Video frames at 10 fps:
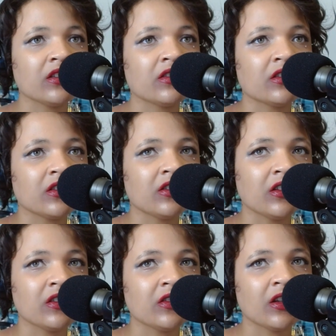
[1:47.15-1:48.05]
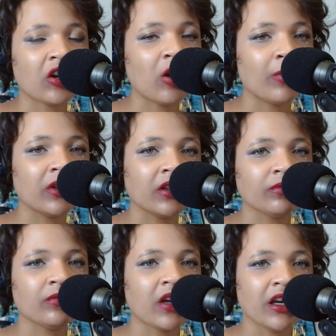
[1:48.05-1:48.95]
and a couple
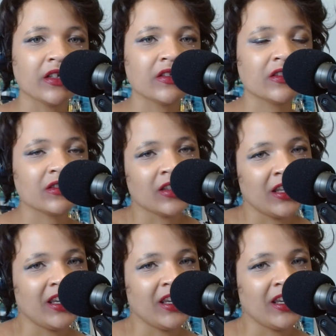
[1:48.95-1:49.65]
of huts.